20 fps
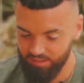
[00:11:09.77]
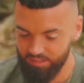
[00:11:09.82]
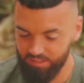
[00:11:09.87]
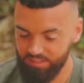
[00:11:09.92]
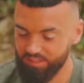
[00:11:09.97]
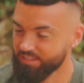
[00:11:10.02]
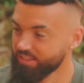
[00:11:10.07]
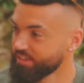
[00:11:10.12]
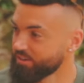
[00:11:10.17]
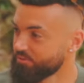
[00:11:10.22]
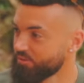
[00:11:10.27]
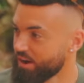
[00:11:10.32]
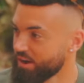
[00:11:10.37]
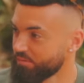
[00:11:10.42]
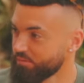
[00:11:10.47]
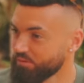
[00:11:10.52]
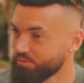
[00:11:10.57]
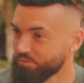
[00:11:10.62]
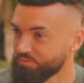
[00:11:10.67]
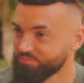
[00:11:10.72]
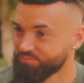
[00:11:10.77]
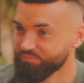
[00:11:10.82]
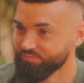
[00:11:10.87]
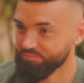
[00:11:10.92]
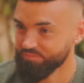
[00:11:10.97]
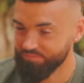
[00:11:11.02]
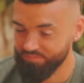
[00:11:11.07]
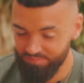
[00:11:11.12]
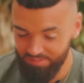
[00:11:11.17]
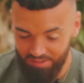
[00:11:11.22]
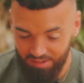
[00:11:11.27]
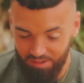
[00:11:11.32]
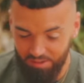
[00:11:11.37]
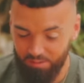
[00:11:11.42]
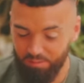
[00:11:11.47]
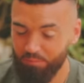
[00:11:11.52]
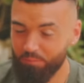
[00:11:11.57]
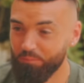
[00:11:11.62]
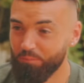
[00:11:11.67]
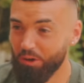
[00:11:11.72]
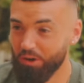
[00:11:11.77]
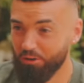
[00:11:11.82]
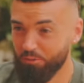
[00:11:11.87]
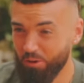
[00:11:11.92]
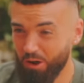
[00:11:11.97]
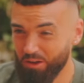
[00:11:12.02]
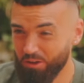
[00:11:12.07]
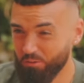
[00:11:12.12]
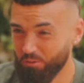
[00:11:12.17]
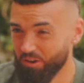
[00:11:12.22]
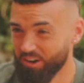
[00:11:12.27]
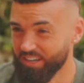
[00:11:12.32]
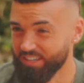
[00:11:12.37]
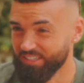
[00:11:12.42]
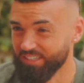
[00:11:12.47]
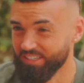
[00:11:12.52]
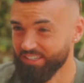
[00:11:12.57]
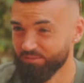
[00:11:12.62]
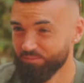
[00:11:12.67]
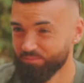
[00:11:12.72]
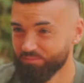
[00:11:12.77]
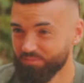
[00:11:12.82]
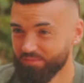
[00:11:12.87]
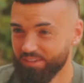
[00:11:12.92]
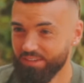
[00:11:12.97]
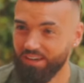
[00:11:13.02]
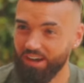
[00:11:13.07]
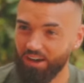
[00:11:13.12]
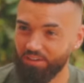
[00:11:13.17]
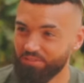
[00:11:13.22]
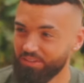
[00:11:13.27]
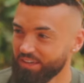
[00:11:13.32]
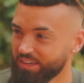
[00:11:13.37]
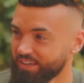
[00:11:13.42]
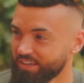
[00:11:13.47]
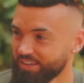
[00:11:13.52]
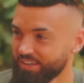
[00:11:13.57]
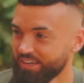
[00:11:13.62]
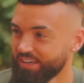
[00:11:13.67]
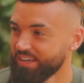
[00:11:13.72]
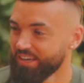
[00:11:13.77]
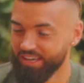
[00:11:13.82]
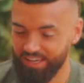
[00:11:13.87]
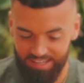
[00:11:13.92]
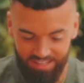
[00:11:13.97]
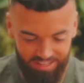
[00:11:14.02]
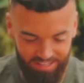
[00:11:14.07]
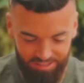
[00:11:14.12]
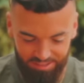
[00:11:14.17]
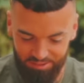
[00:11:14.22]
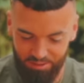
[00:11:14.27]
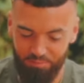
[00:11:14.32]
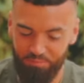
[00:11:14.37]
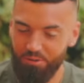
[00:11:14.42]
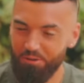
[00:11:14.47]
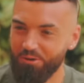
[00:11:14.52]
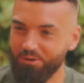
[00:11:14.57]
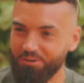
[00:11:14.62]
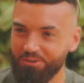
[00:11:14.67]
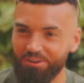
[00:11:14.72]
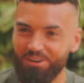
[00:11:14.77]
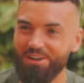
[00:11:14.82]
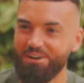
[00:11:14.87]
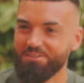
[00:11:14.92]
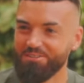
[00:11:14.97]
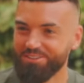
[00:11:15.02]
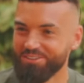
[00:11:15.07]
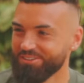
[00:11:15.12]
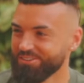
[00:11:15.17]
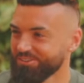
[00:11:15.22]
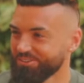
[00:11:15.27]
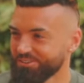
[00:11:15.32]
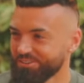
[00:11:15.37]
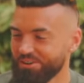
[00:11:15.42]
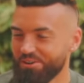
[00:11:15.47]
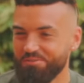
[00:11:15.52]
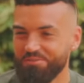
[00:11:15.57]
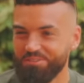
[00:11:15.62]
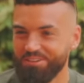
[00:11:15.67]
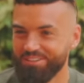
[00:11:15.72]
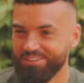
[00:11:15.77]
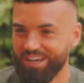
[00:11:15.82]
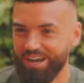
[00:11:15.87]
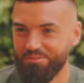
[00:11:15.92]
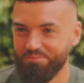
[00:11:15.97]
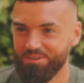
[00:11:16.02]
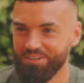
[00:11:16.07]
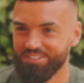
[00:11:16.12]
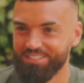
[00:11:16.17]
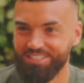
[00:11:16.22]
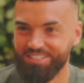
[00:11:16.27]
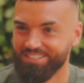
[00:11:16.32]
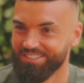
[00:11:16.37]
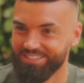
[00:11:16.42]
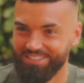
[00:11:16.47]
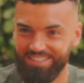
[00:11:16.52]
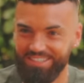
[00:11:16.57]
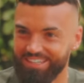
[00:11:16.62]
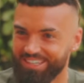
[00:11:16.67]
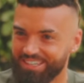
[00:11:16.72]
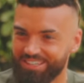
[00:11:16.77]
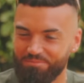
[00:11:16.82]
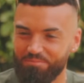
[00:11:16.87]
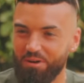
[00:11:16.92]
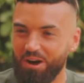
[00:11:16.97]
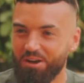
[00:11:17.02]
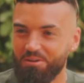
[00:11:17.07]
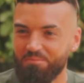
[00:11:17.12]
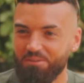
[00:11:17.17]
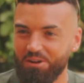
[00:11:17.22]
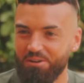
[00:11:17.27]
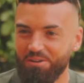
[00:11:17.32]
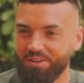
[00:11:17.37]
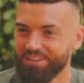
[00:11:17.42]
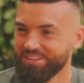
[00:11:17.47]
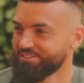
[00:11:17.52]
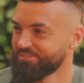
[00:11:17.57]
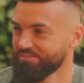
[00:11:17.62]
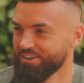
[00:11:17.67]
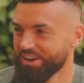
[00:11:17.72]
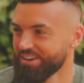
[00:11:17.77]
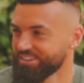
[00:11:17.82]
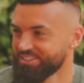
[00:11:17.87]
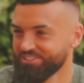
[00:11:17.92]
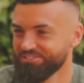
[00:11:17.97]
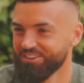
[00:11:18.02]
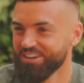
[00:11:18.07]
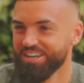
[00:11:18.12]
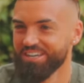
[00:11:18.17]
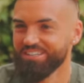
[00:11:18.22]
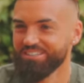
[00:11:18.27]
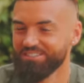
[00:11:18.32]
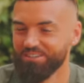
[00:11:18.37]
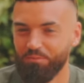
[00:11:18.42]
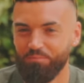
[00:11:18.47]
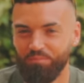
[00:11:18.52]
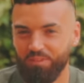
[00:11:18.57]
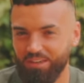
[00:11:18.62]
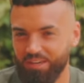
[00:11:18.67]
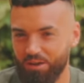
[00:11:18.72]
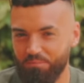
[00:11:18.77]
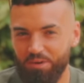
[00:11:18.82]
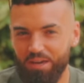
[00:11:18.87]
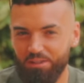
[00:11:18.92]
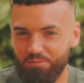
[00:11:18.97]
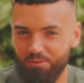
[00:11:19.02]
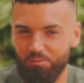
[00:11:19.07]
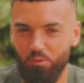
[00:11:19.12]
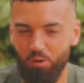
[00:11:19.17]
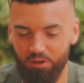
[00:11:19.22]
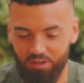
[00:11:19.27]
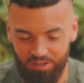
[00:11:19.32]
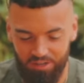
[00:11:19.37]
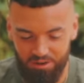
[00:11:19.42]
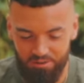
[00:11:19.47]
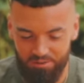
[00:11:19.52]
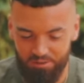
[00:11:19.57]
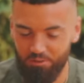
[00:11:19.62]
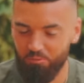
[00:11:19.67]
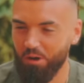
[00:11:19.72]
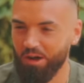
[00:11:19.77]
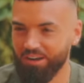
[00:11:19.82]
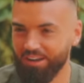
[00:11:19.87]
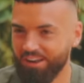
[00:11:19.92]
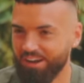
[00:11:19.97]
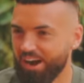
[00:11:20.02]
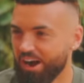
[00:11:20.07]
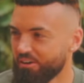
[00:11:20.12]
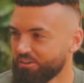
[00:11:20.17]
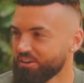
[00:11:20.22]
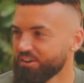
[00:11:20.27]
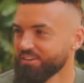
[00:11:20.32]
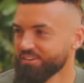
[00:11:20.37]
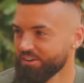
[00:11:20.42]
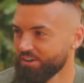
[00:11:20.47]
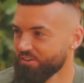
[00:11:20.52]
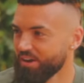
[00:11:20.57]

This is incredible. Gracias. But quite crazy, I think to pour loads of sauce over a sandwich is, is mind-blowing. It's very strange. It makes me want to go to Guadalajara because I